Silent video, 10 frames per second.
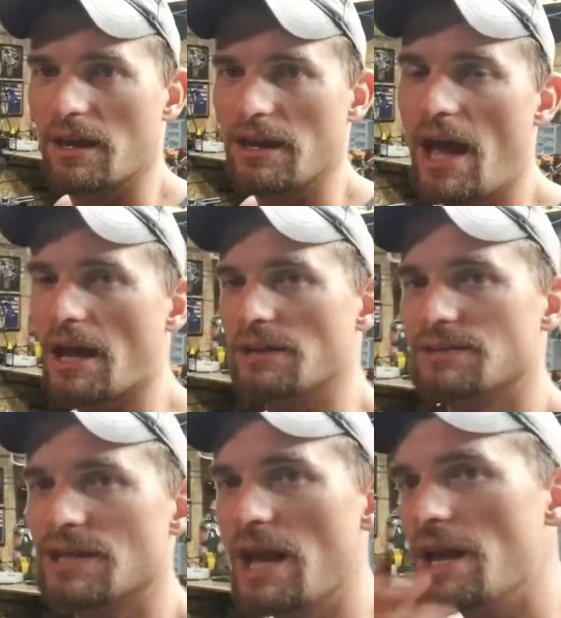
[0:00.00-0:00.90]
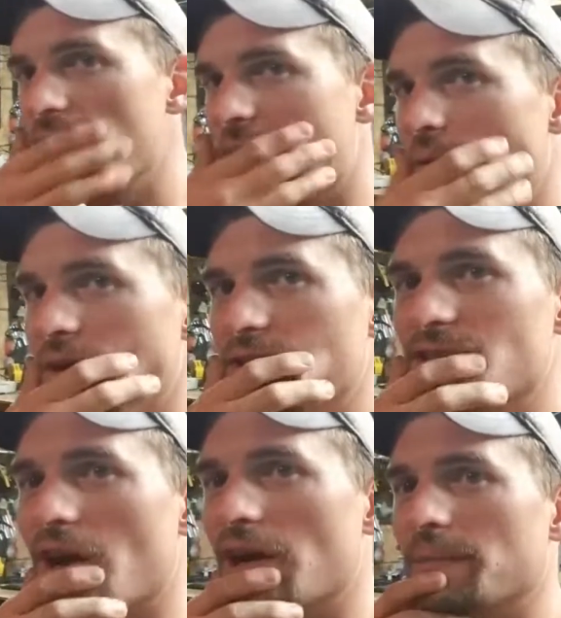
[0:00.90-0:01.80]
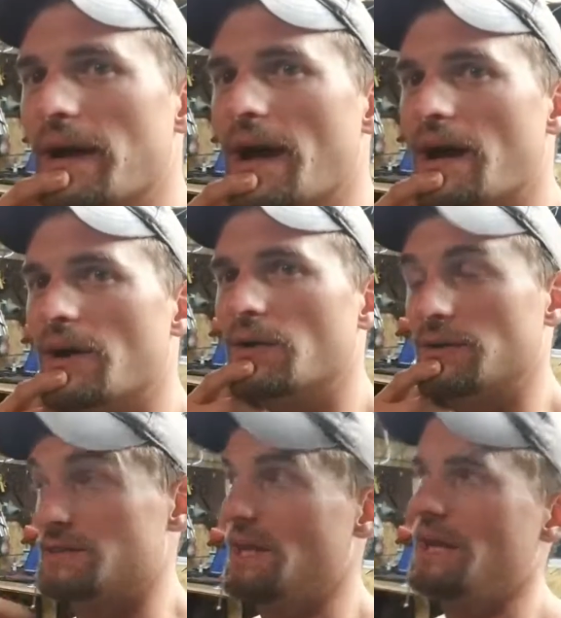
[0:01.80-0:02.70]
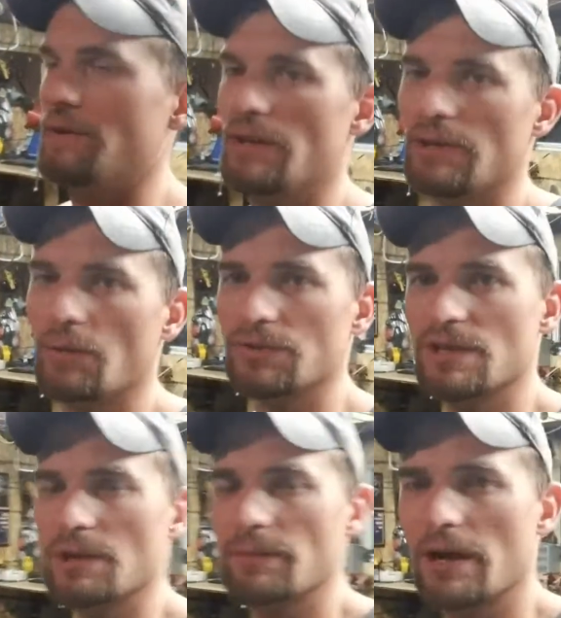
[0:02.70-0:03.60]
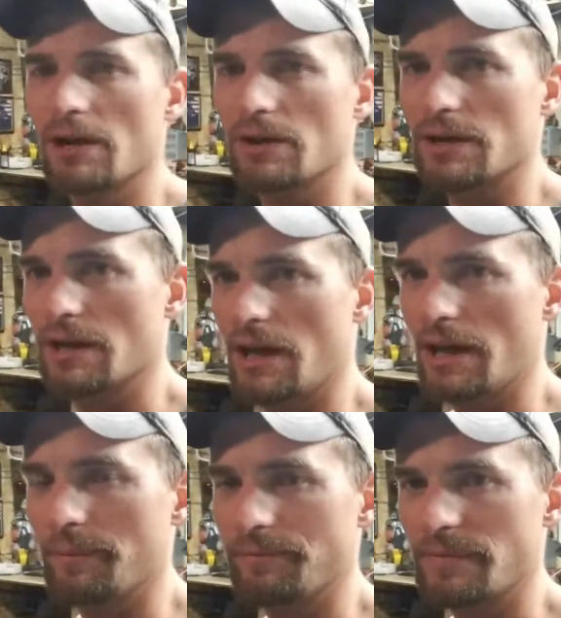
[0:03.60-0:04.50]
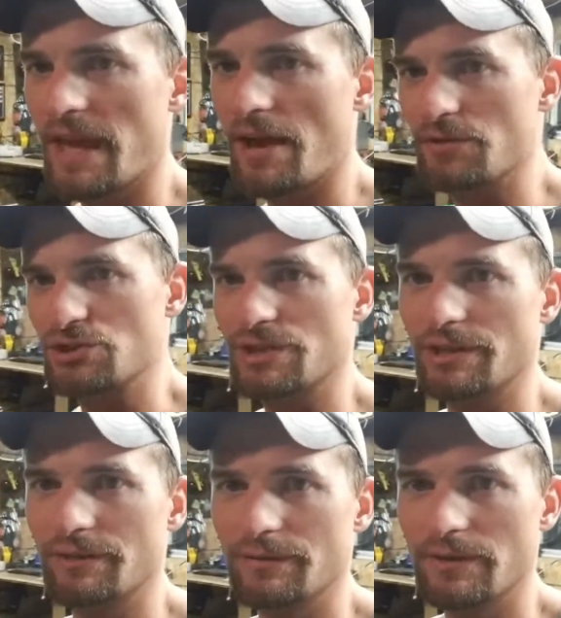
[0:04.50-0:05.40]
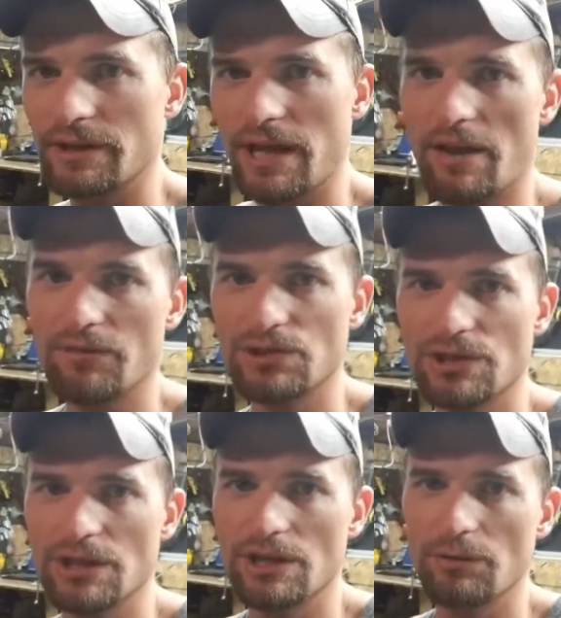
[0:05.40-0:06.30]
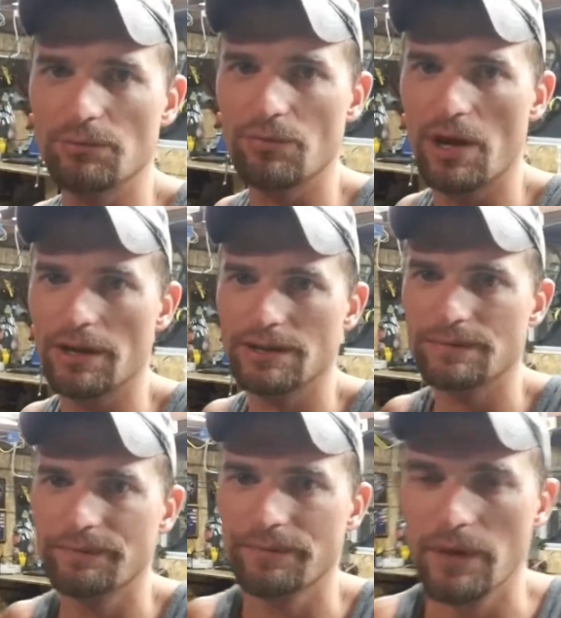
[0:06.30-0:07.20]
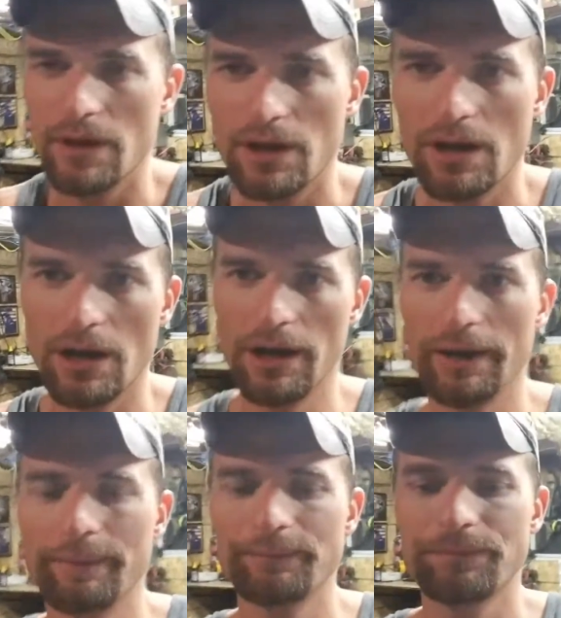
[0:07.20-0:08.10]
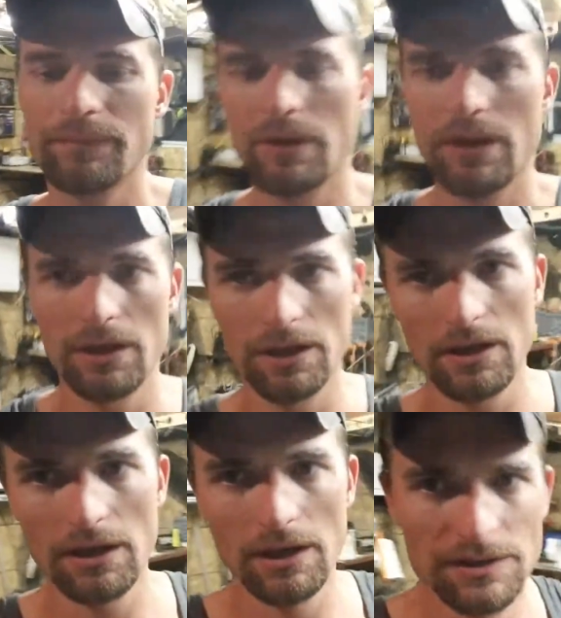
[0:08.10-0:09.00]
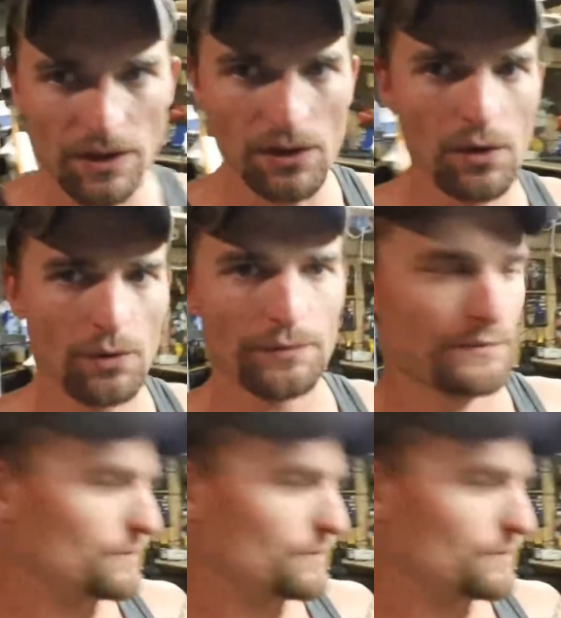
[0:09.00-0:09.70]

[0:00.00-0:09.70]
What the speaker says: yeah, today I wanted to talk about, or tonight rather, I want to talk about catfishing and catfishing gear products. Um, so,